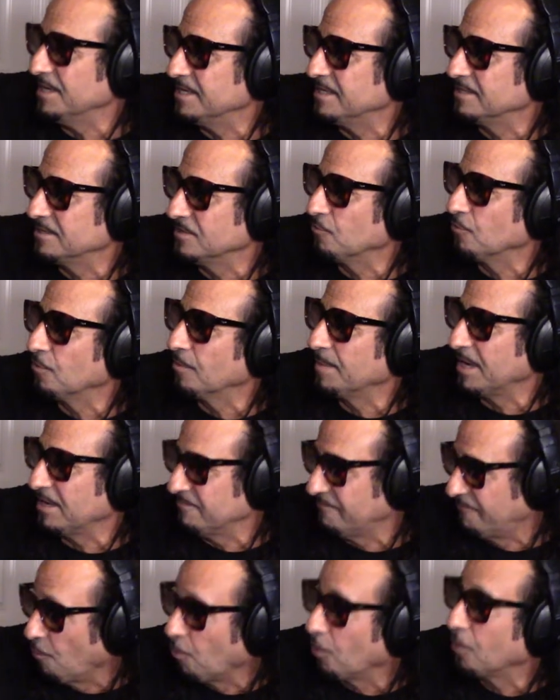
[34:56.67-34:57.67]
and there were
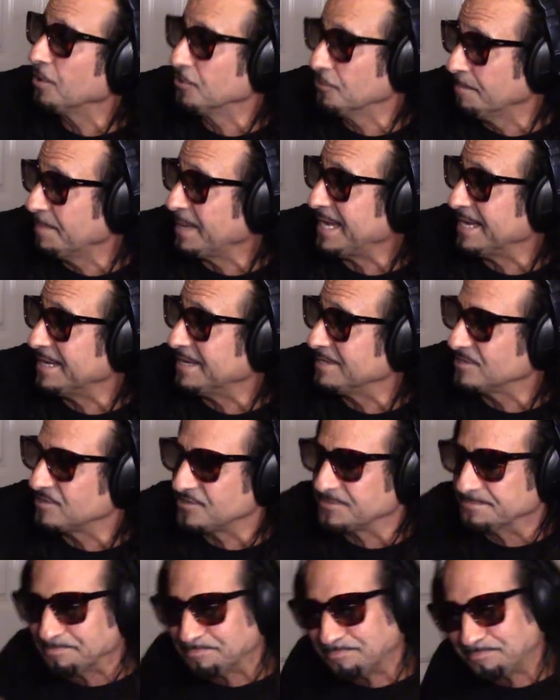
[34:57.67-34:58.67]
about four other
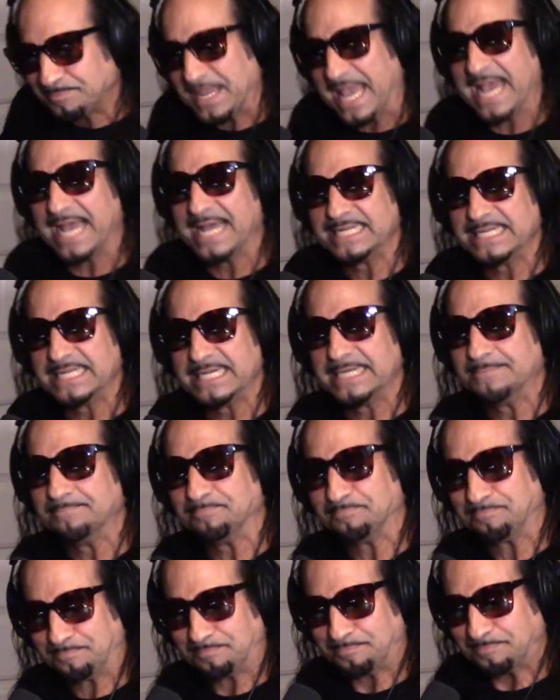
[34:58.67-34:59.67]
bands. And
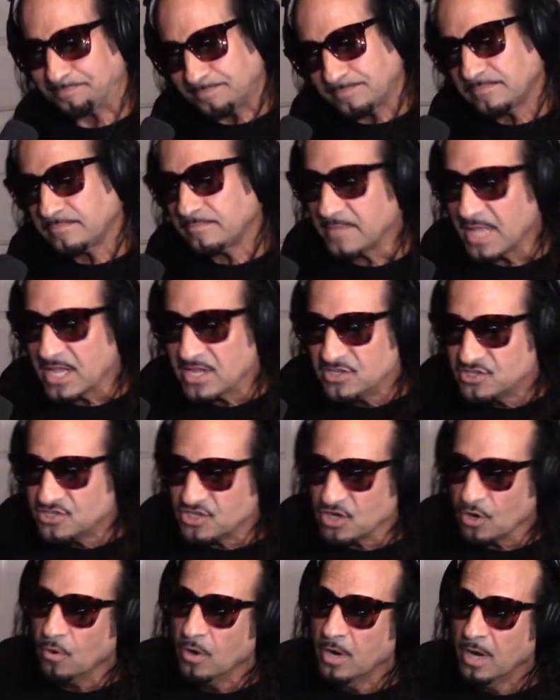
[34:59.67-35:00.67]
um,
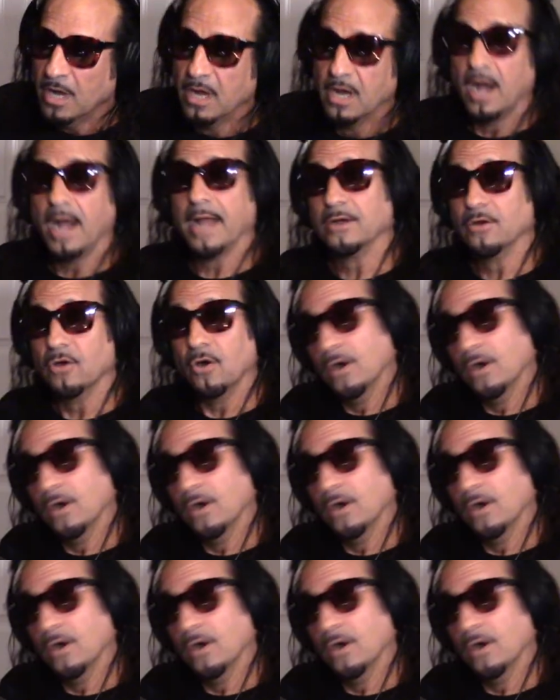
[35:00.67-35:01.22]
so I go,